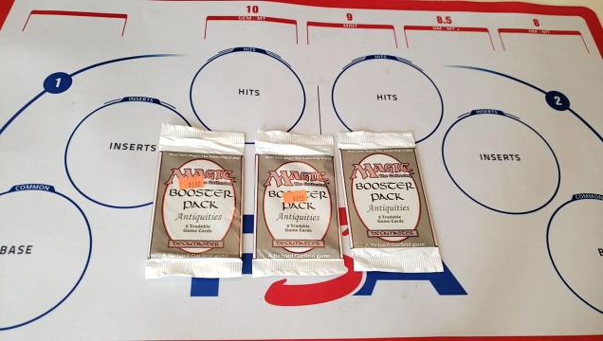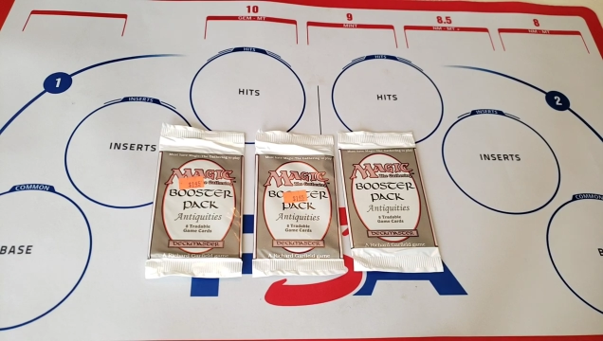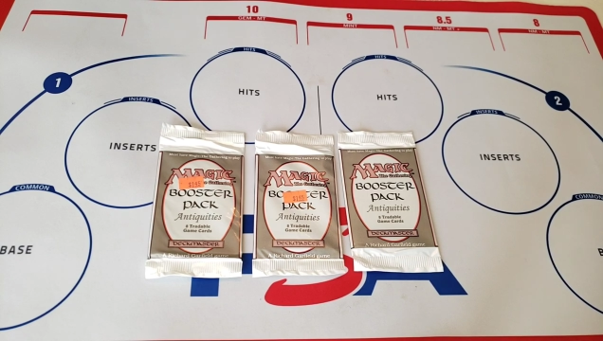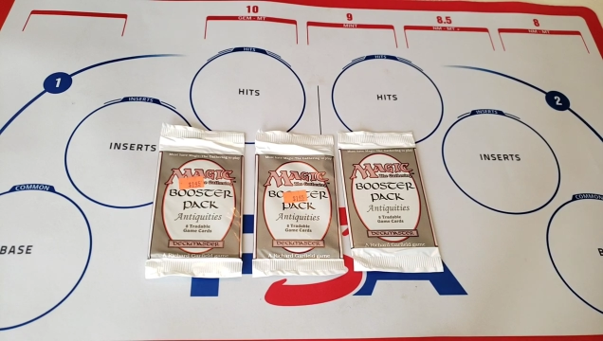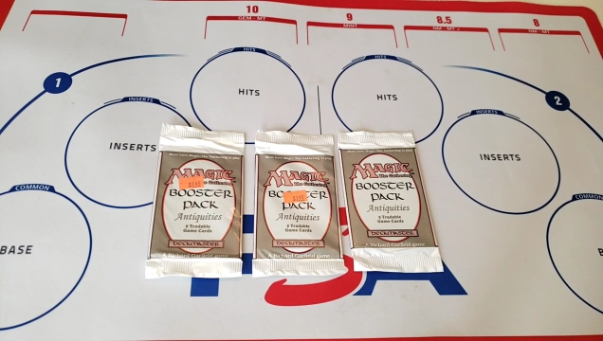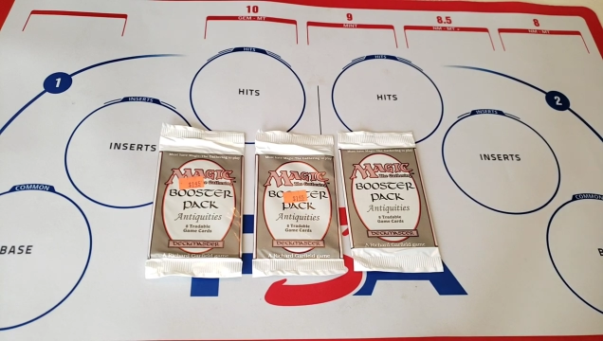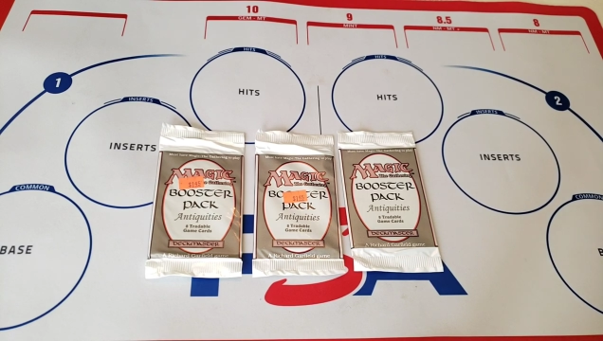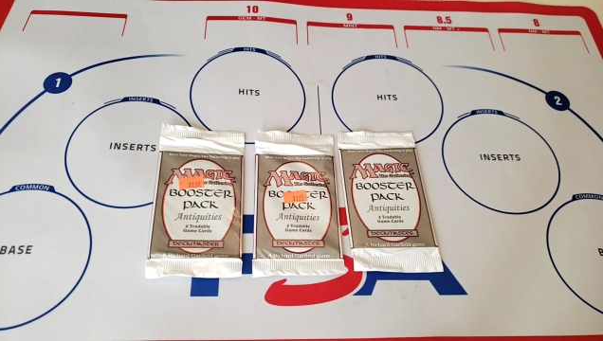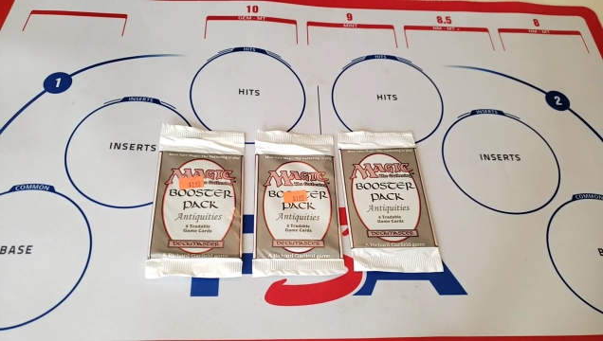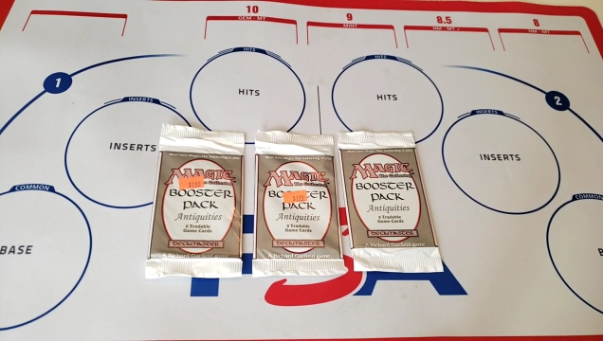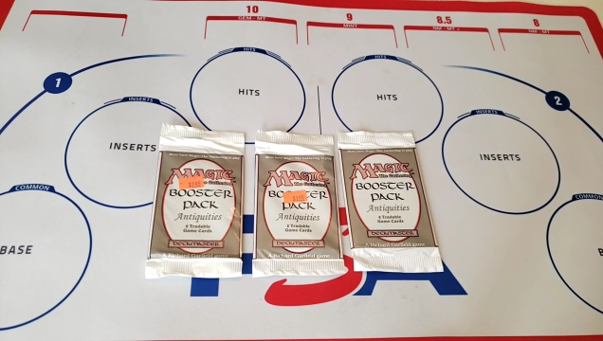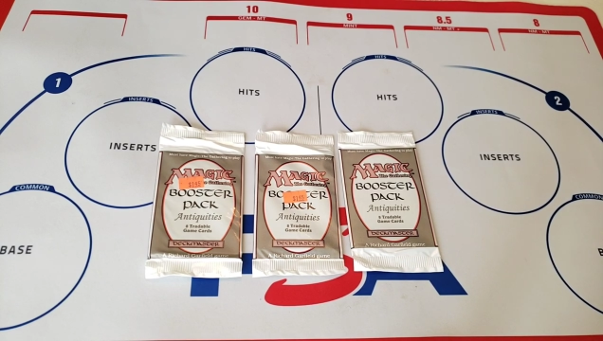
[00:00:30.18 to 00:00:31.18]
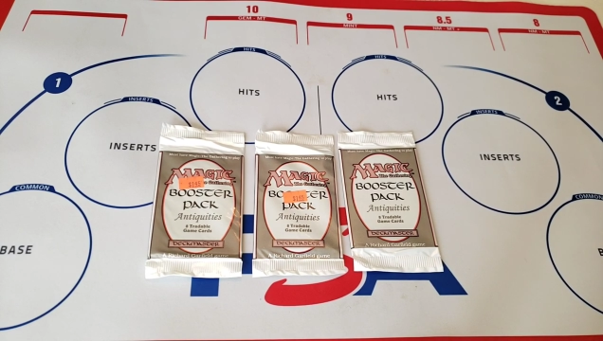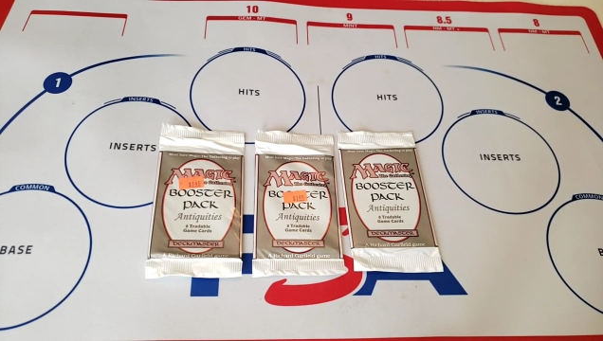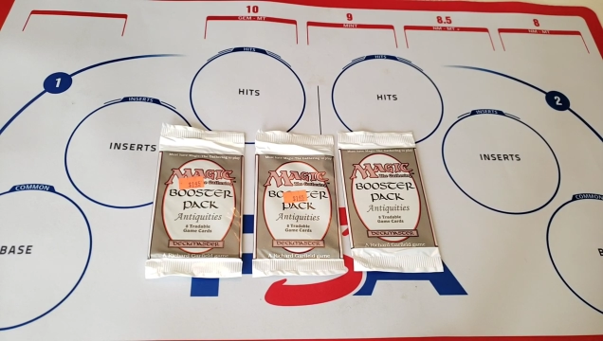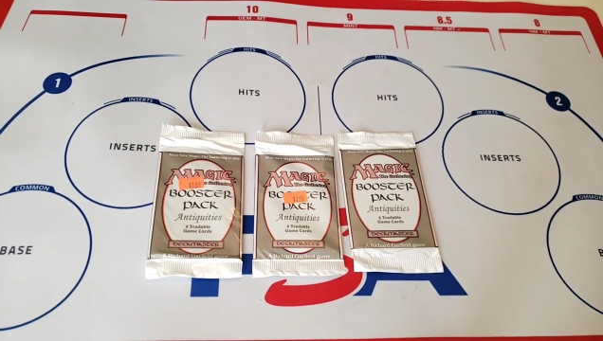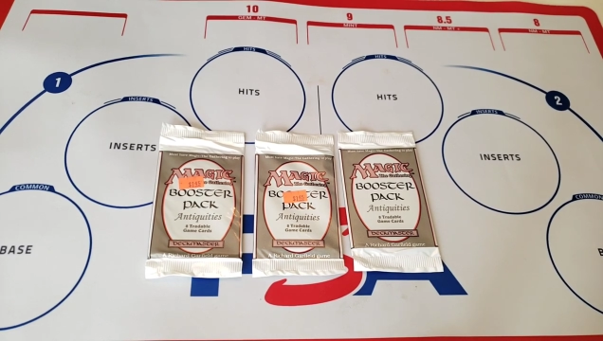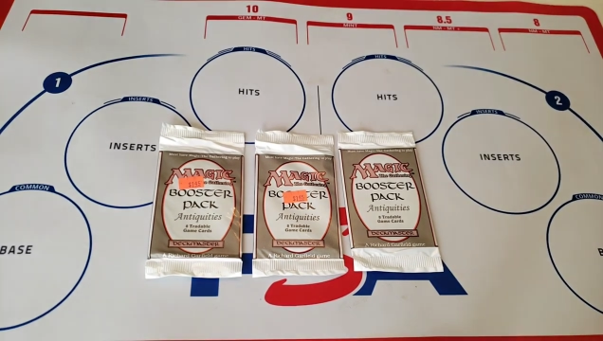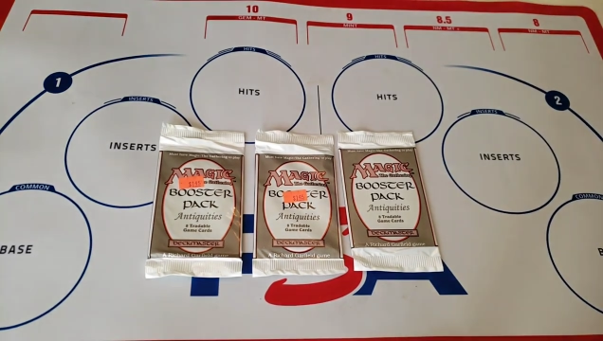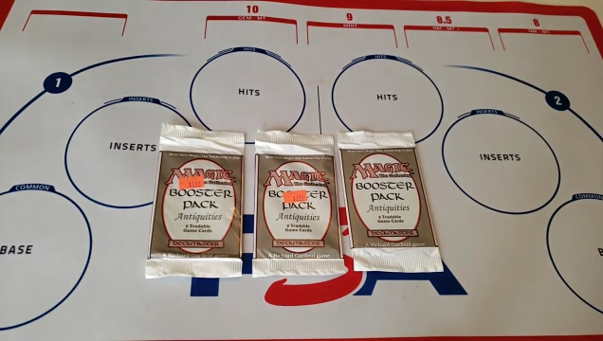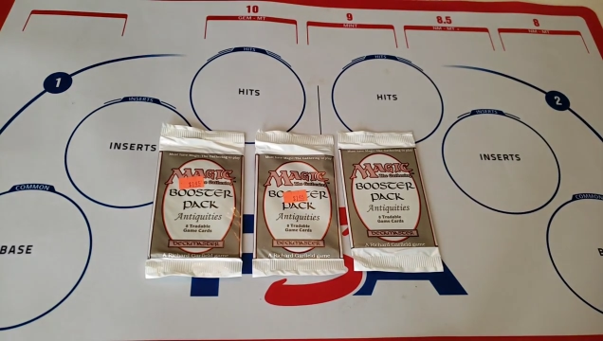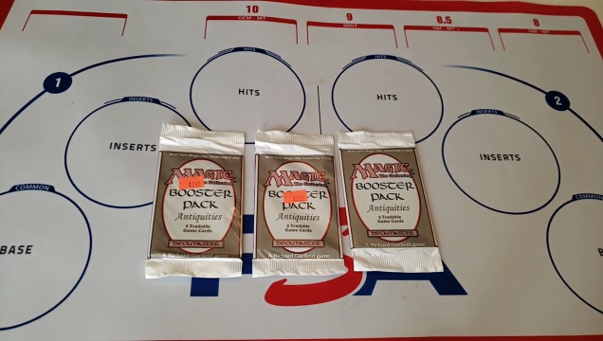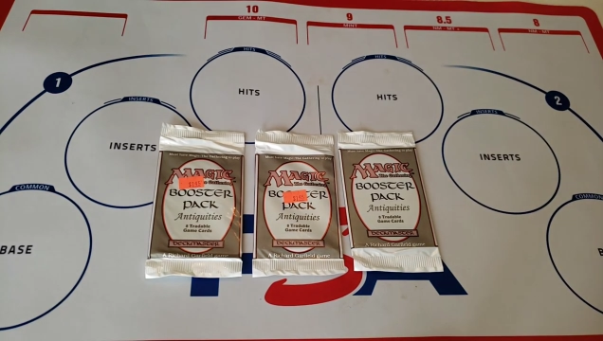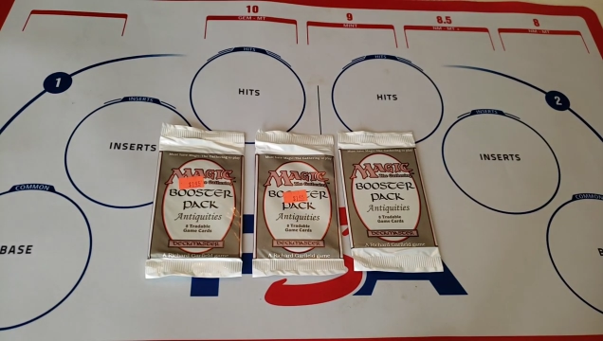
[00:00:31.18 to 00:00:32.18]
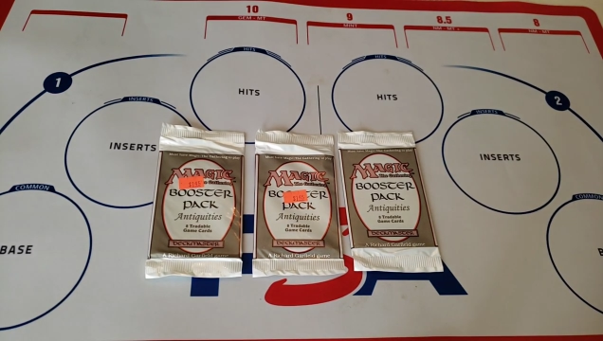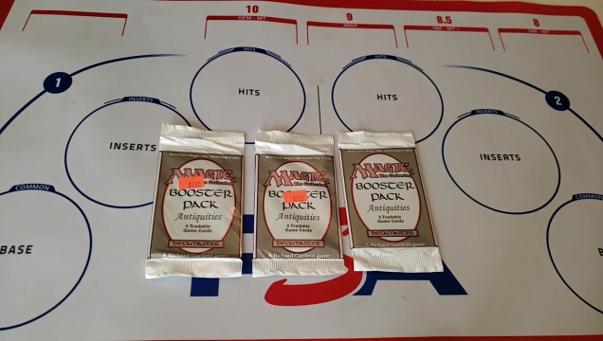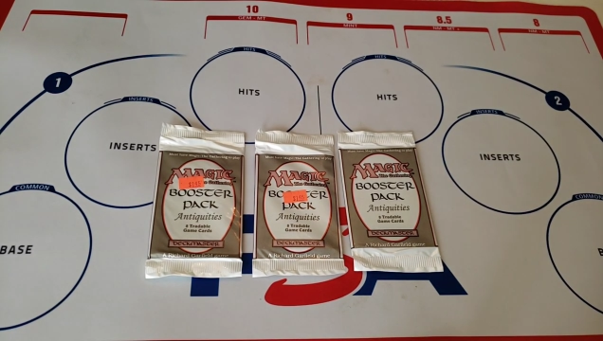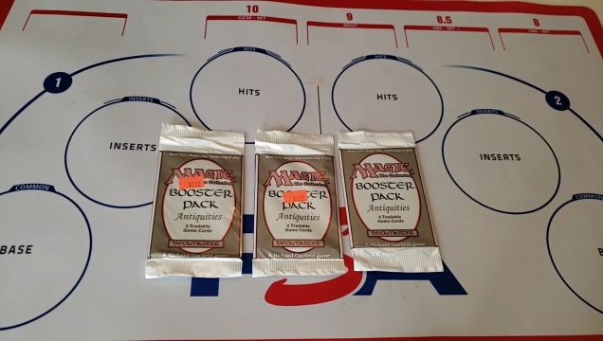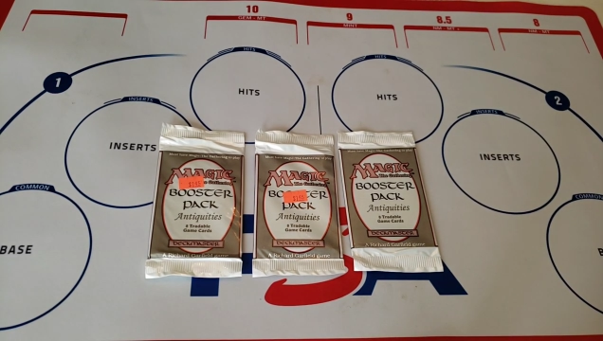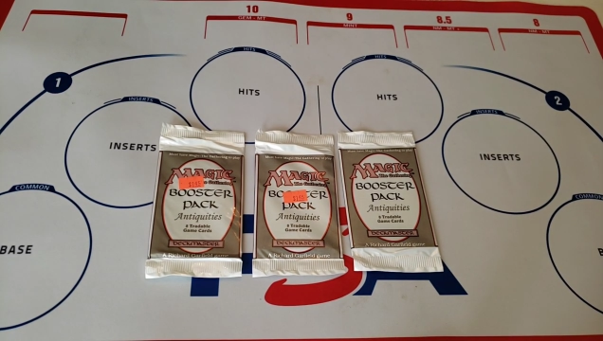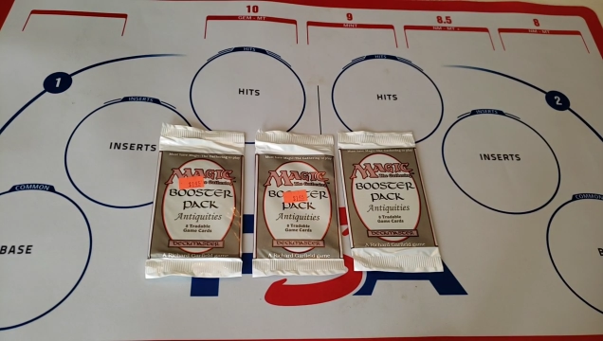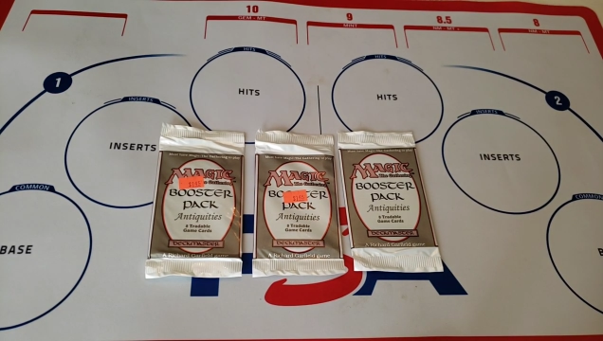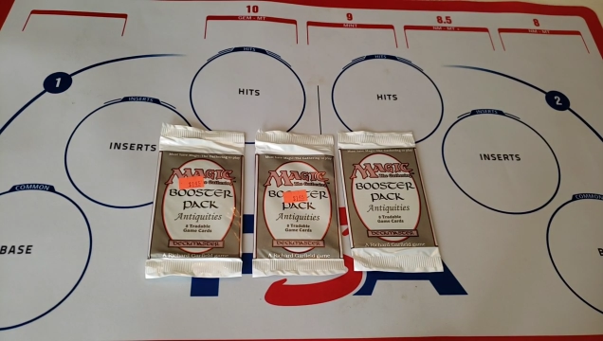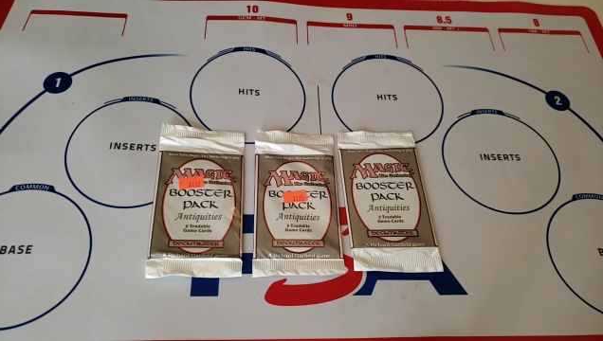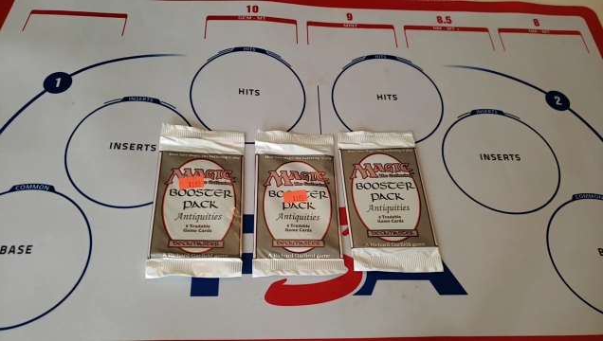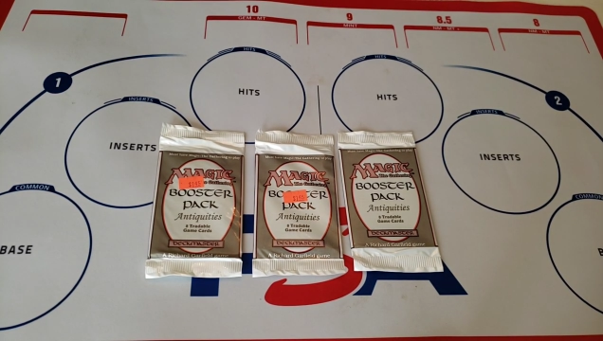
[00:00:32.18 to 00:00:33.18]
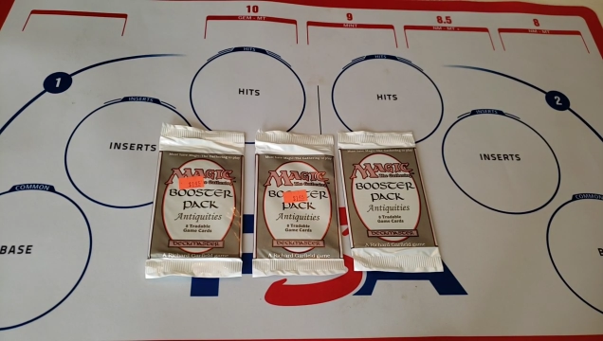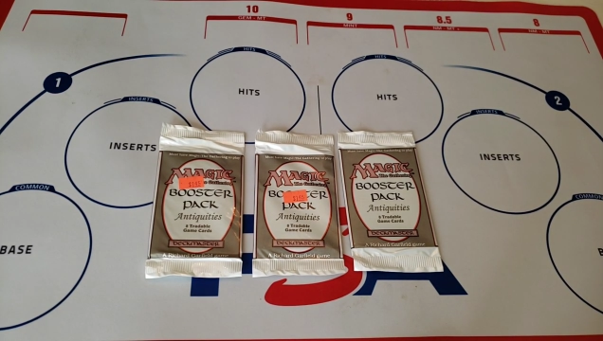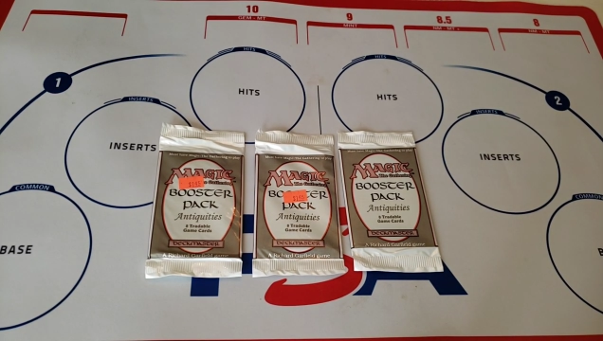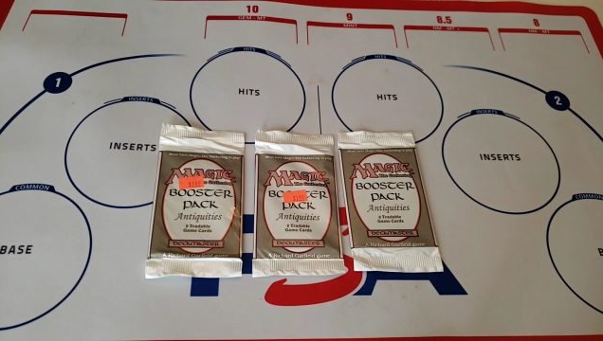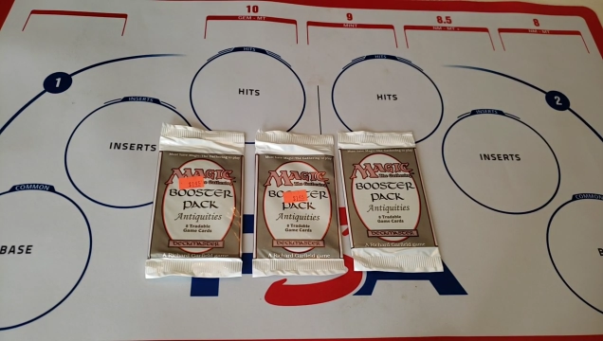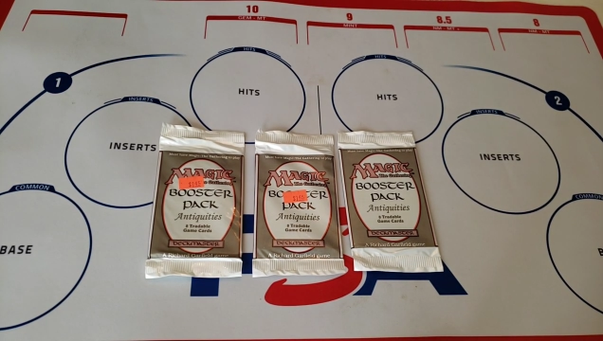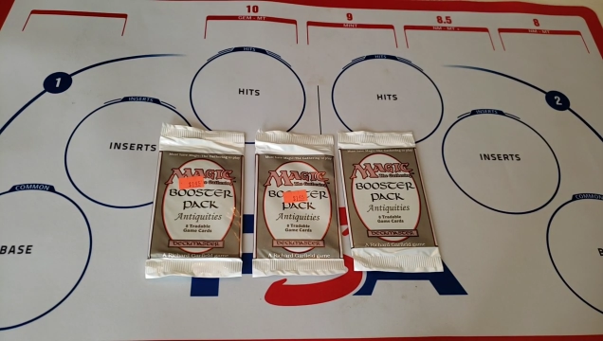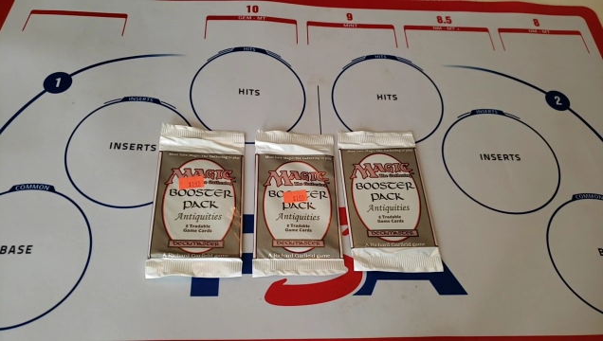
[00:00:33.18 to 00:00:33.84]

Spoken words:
Nobody's mouth can be seen.